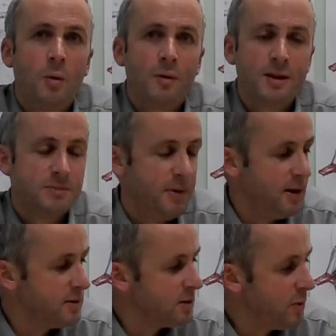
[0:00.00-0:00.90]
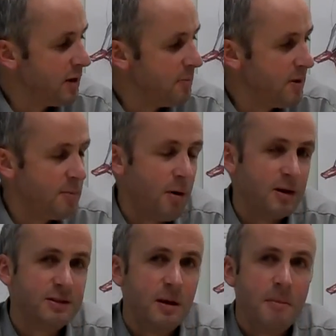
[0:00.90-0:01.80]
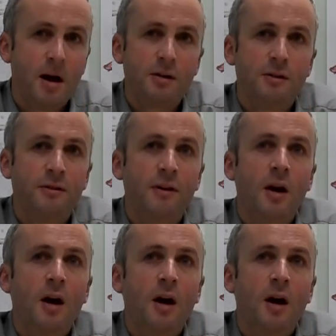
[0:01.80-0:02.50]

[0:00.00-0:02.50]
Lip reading: What this means is we can minimise the amount of